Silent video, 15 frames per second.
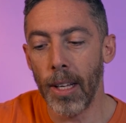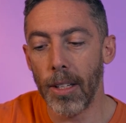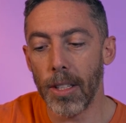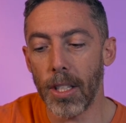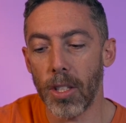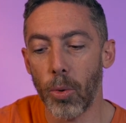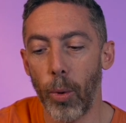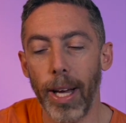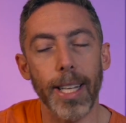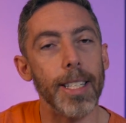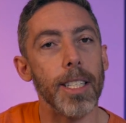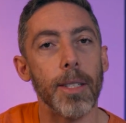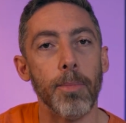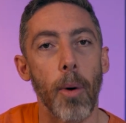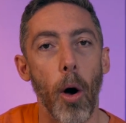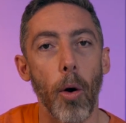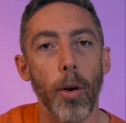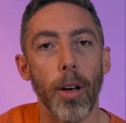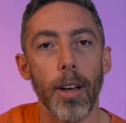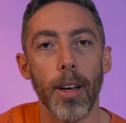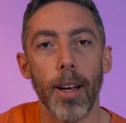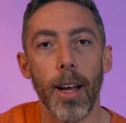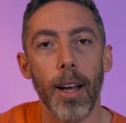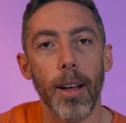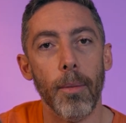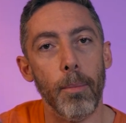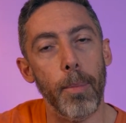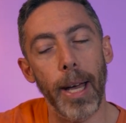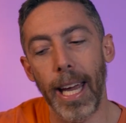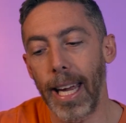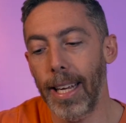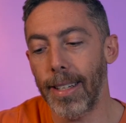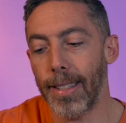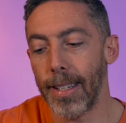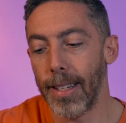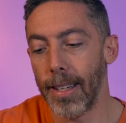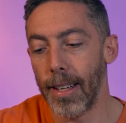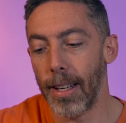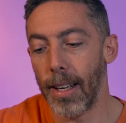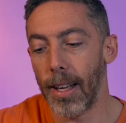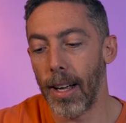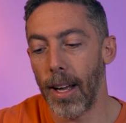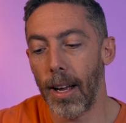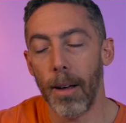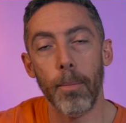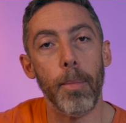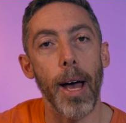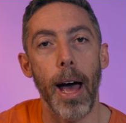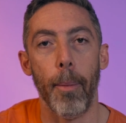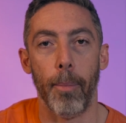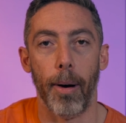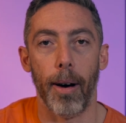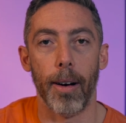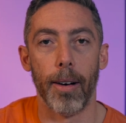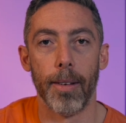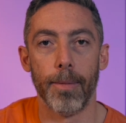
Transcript: sweet smoke, peat, pepper.